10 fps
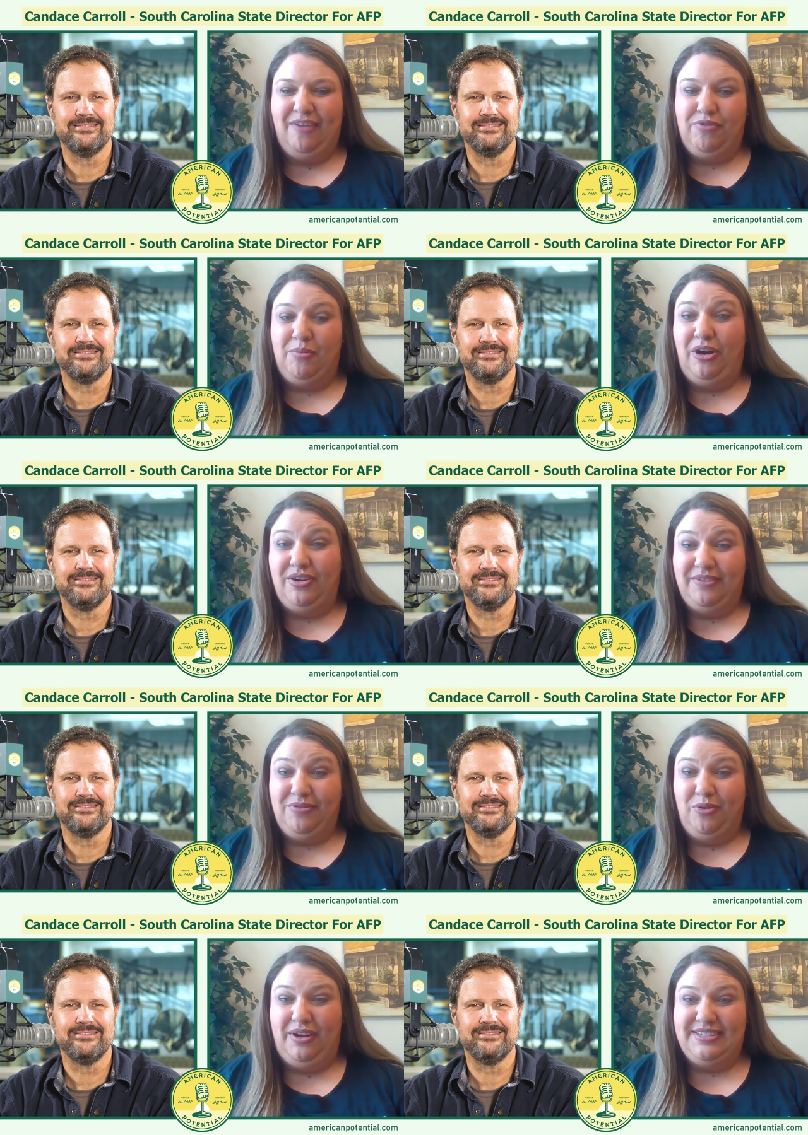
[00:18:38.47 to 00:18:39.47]
Speaker 1: from all
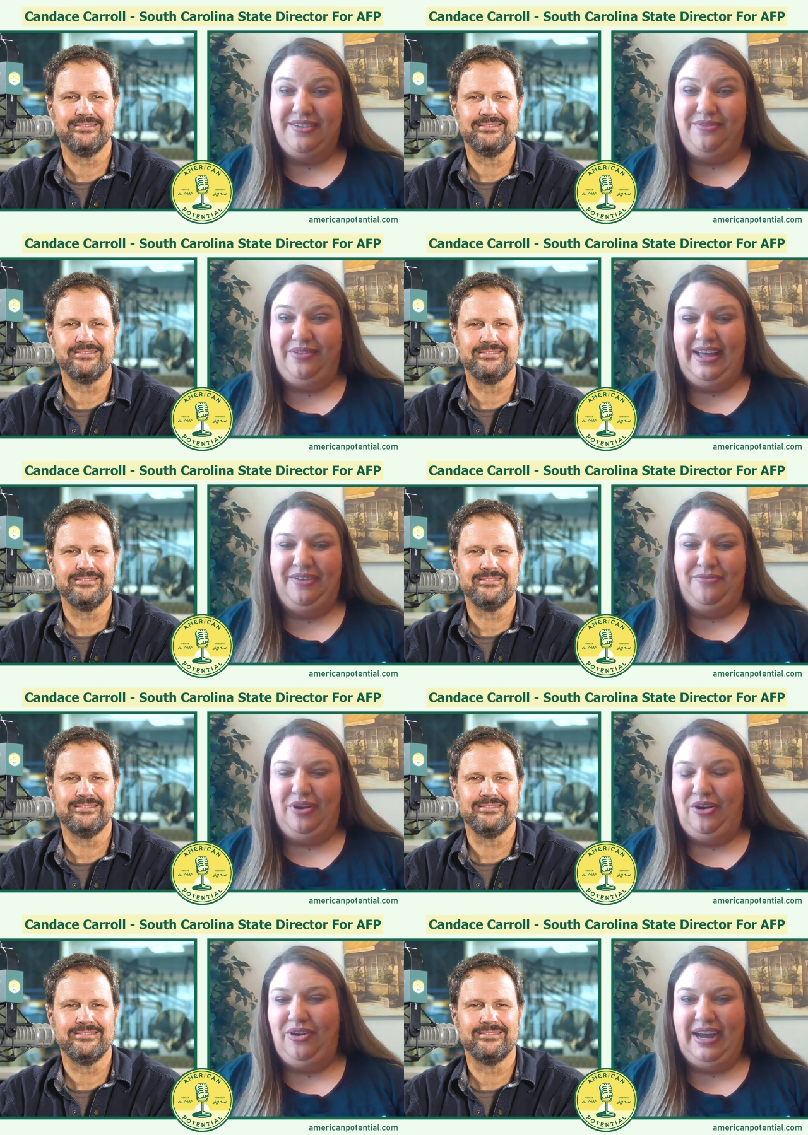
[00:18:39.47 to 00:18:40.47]
different walks of life,
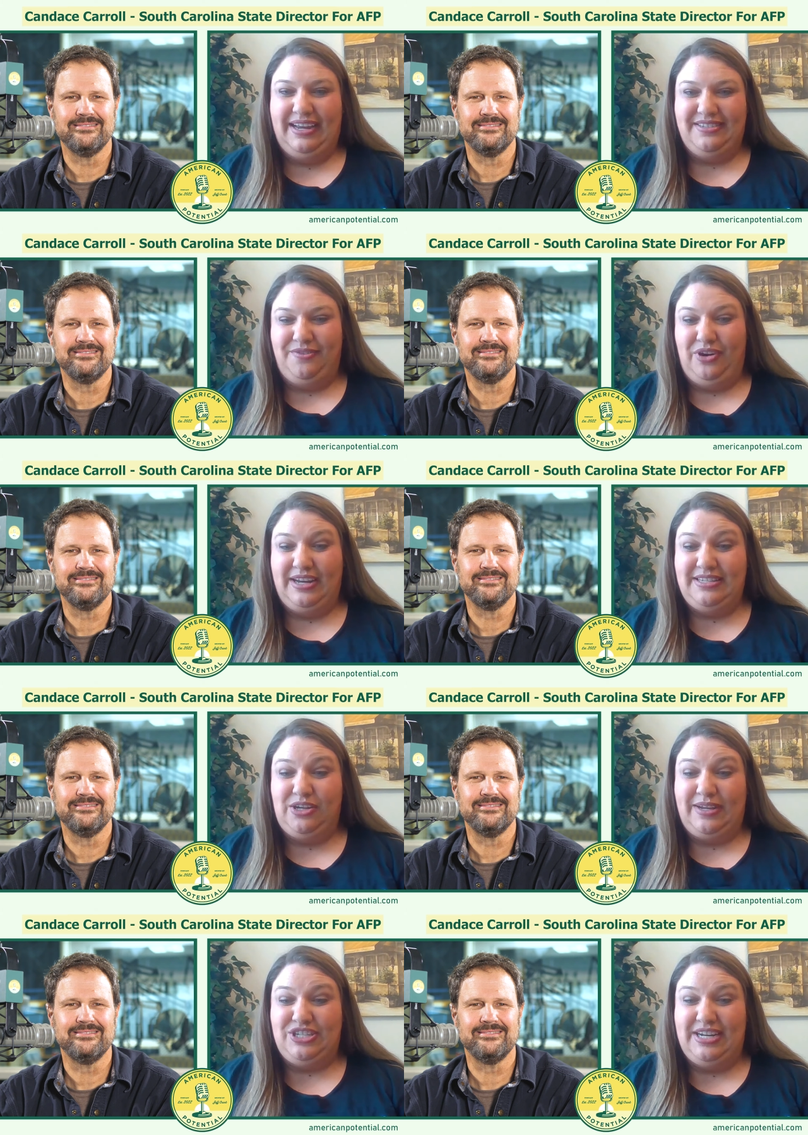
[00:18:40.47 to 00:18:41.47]
all kinds of crazy
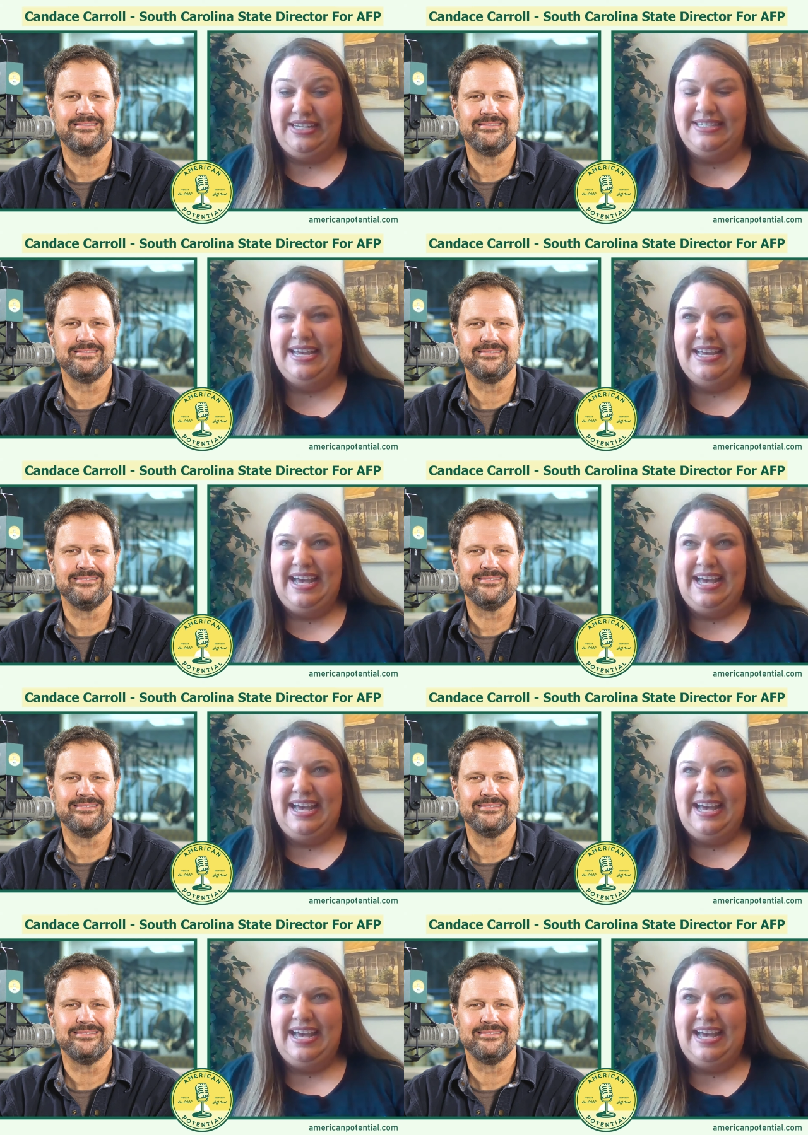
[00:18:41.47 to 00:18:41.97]
questions